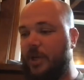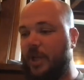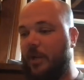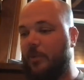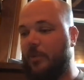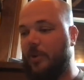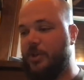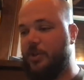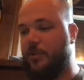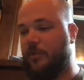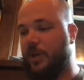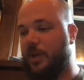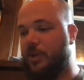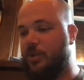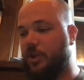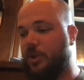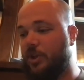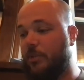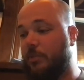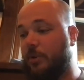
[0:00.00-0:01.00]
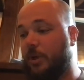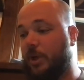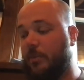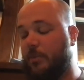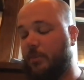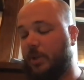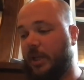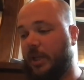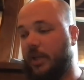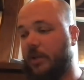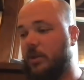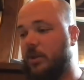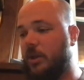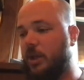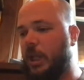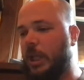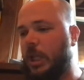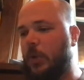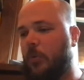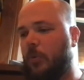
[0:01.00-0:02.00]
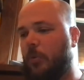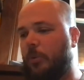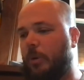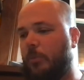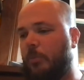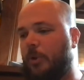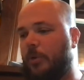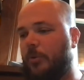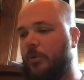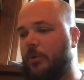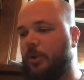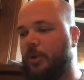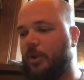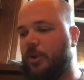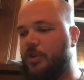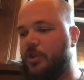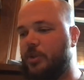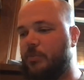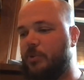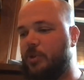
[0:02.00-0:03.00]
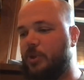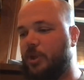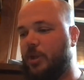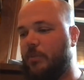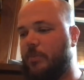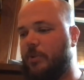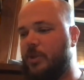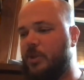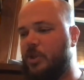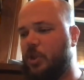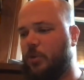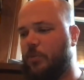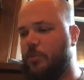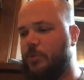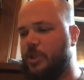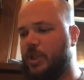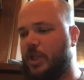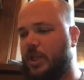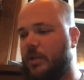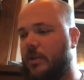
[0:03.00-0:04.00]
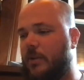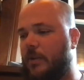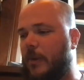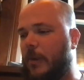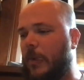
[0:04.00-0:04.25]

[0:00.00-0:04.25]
Hay Reservation in the bottom land, where my brother-in-law Jim took up his homestead.